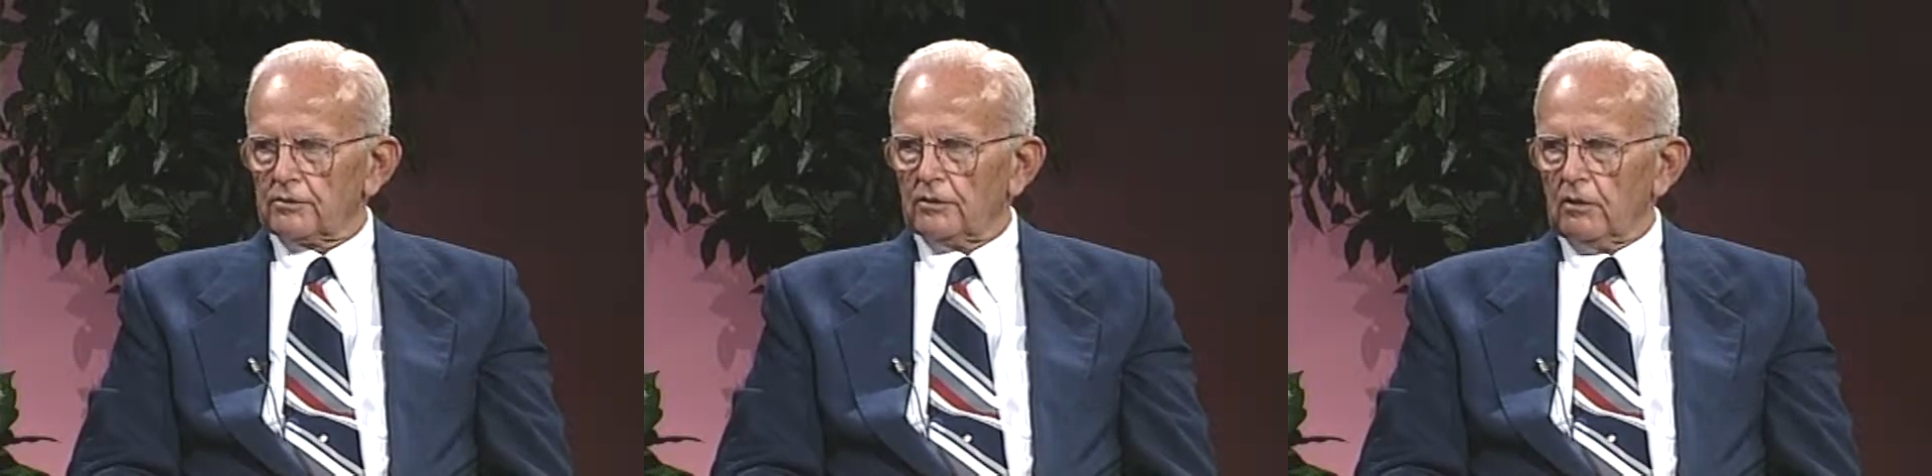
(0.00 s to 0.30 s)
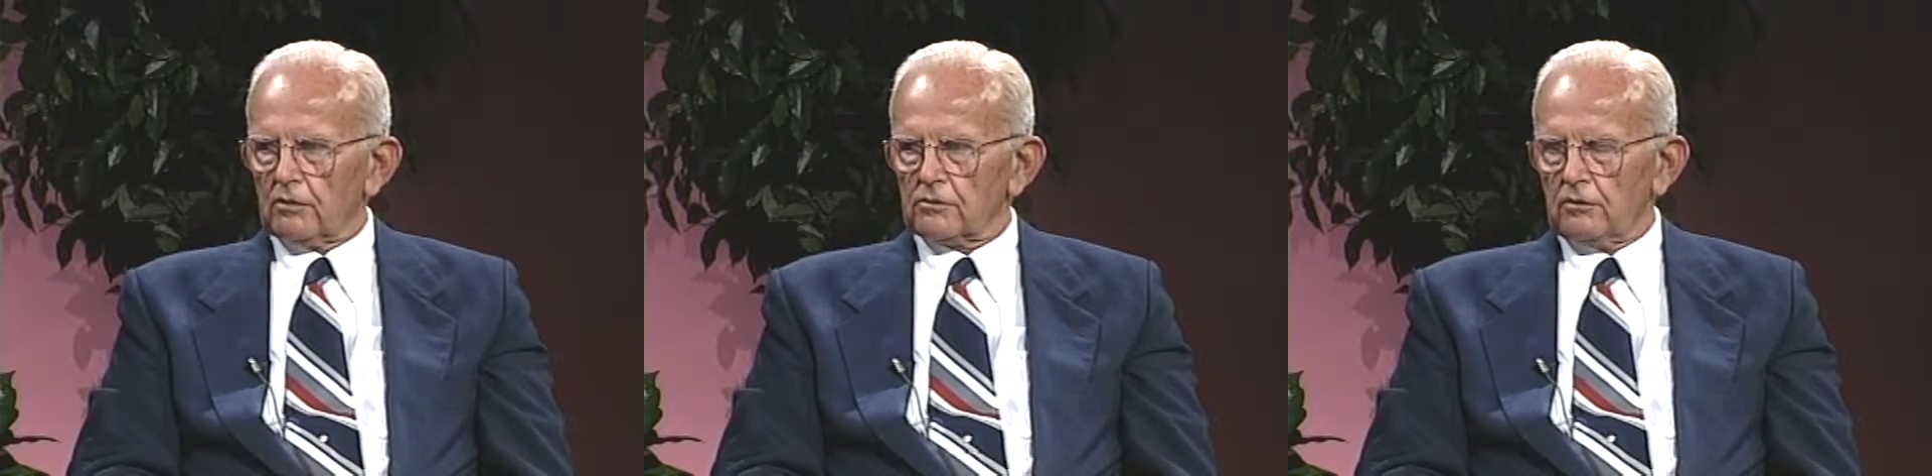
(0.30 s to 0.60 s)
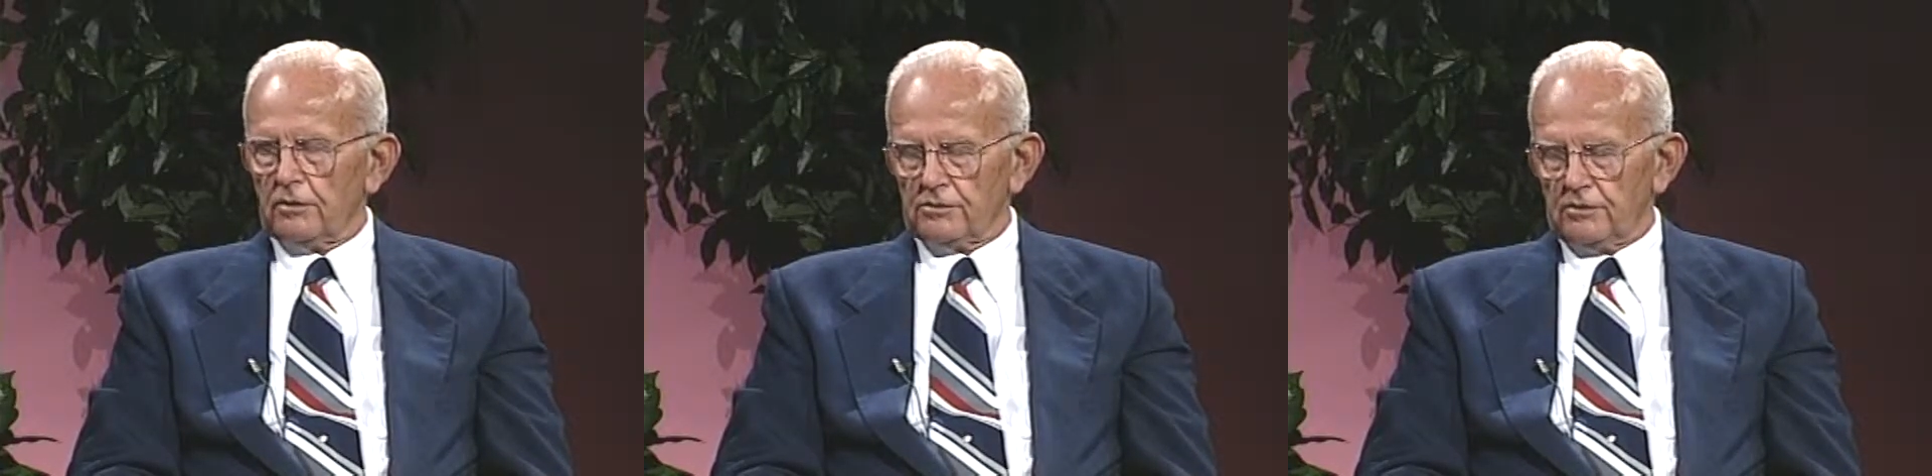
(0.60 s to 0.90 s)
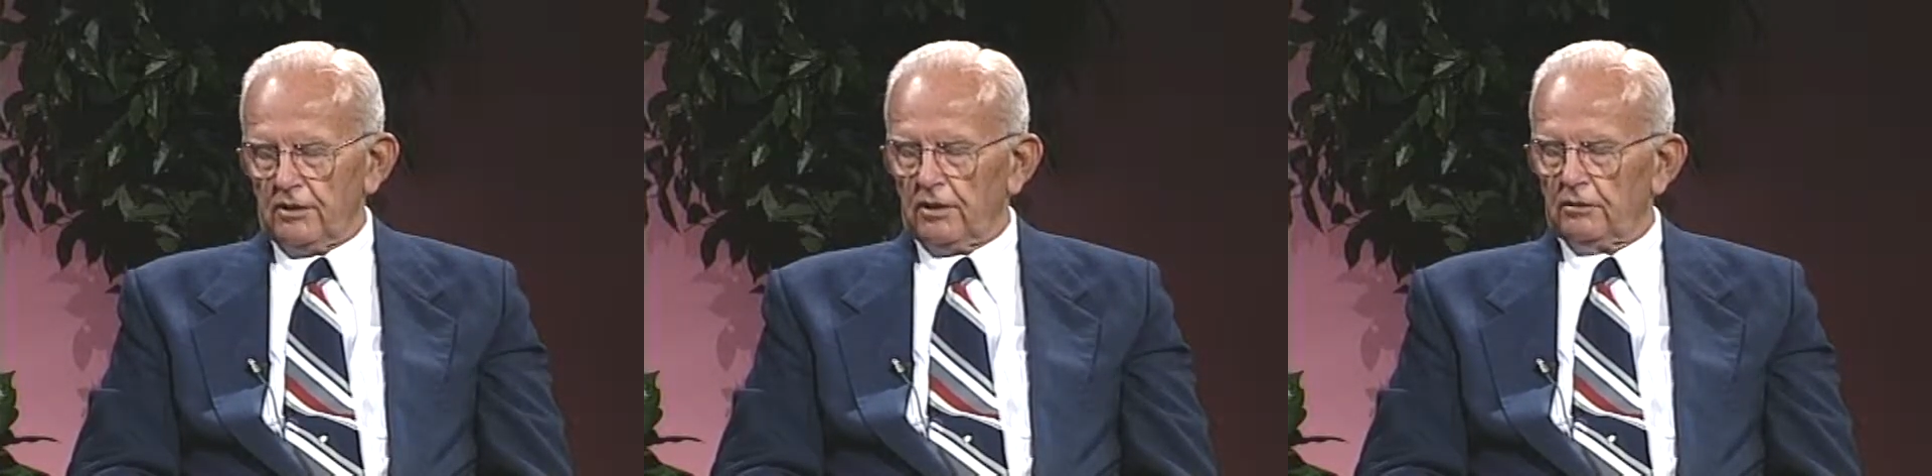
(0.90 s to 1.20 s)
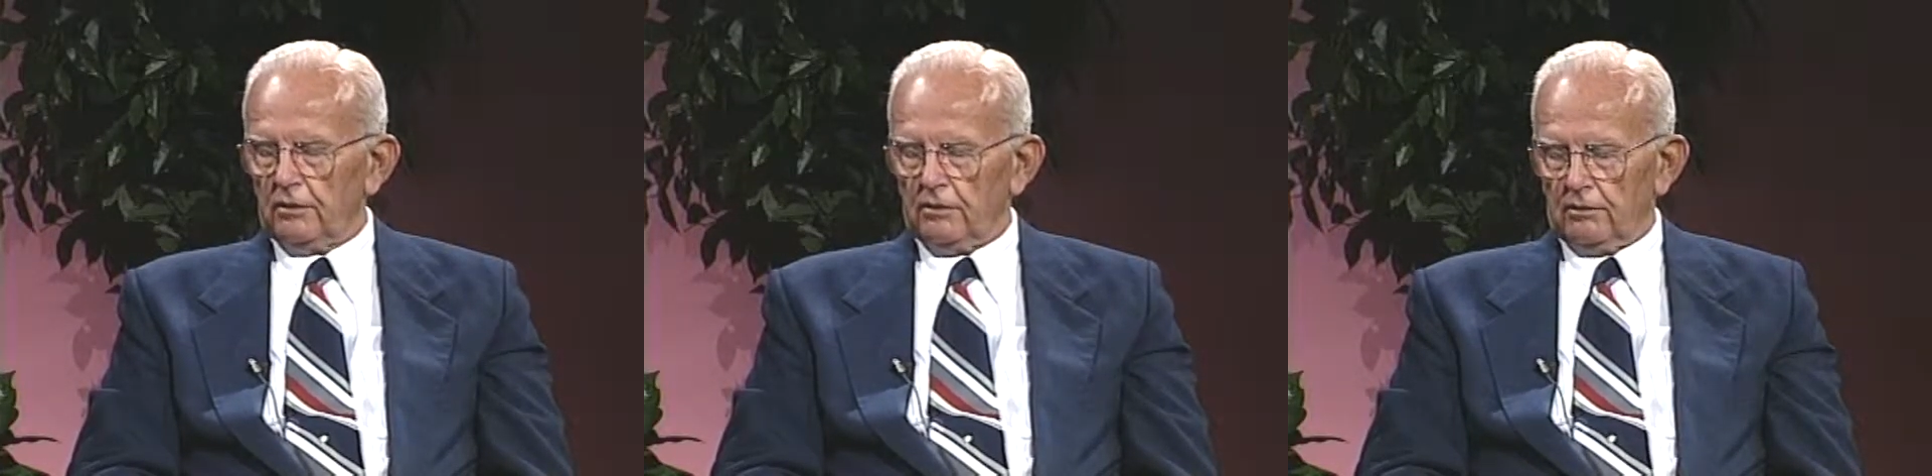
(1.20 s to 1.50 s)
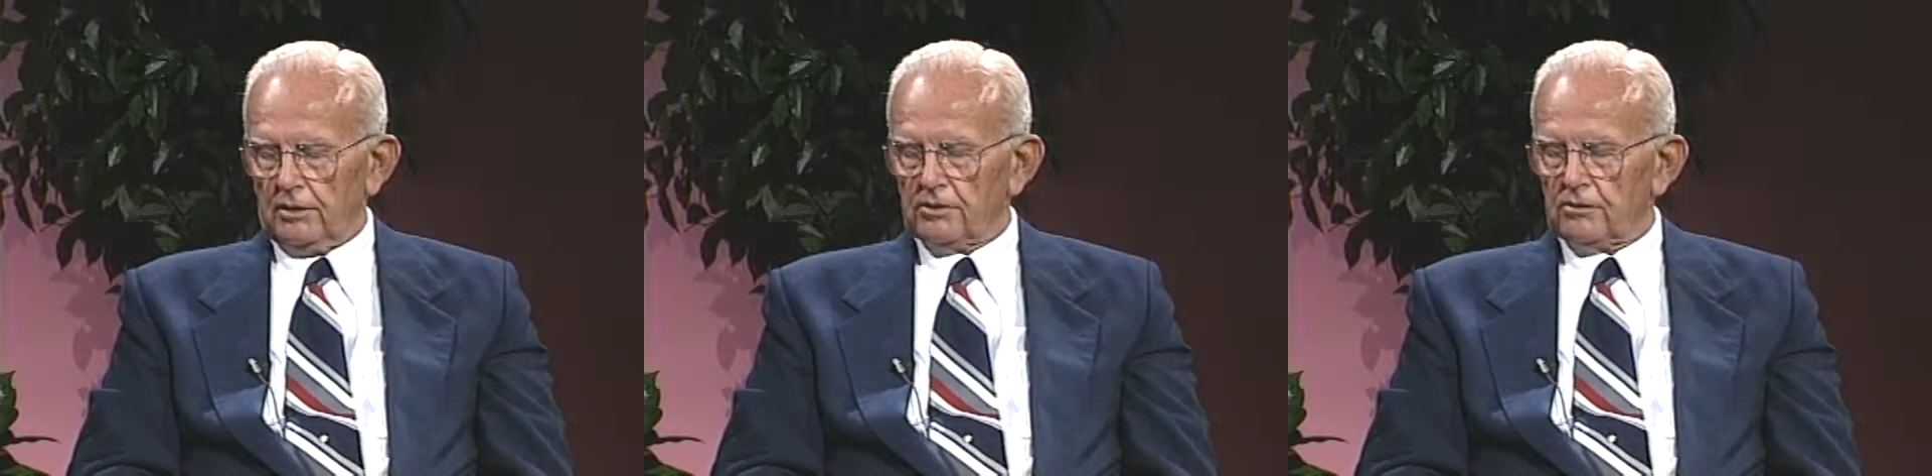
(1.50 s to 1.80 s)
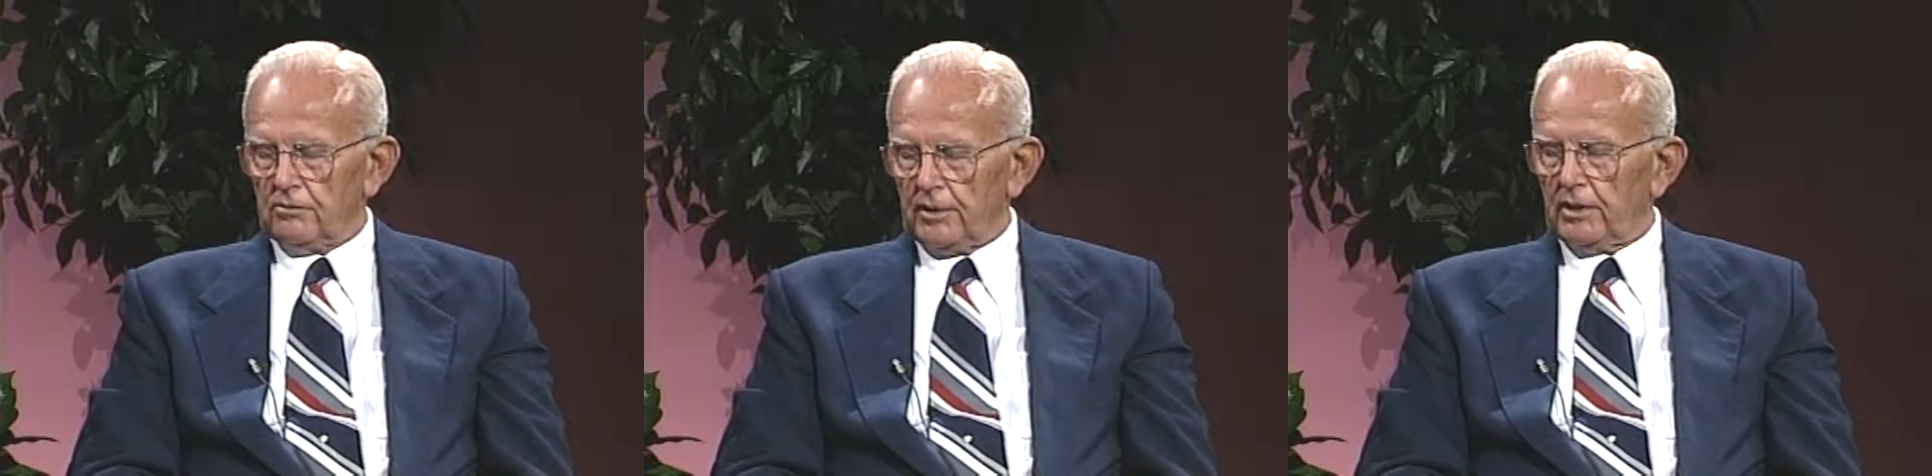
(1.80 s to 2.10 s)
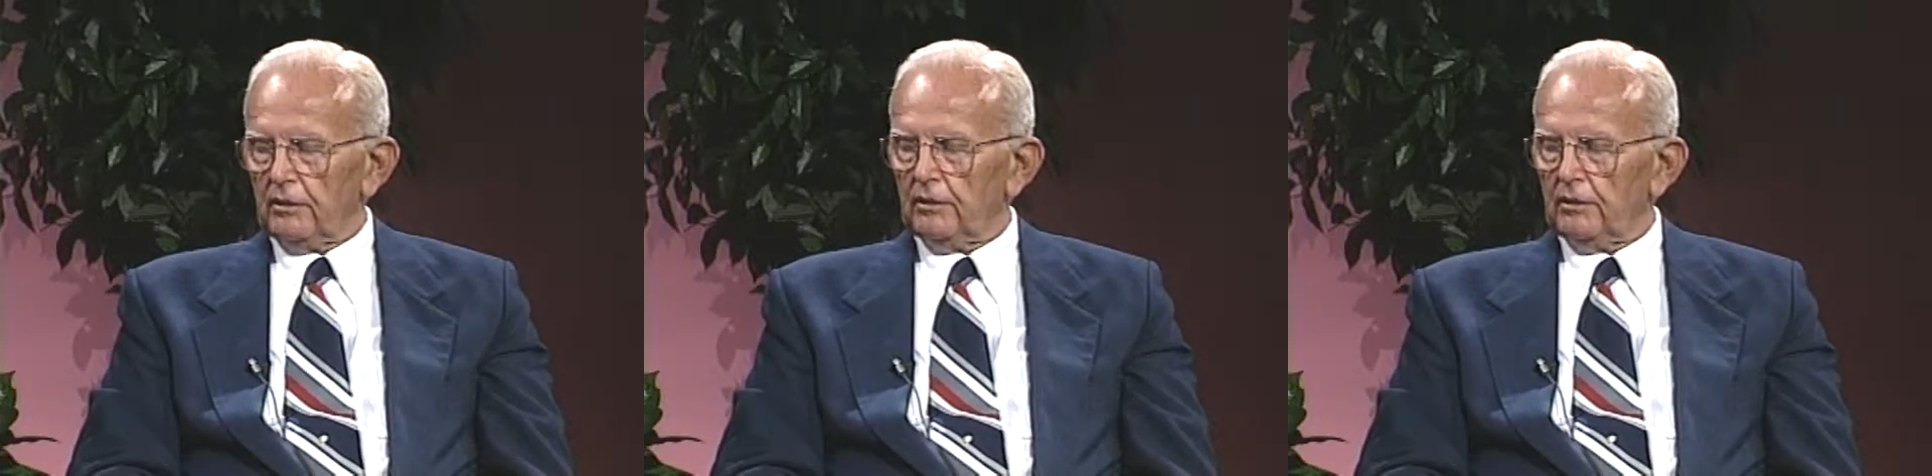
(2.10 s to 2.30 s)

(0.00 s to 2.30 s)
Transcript: and also instrumental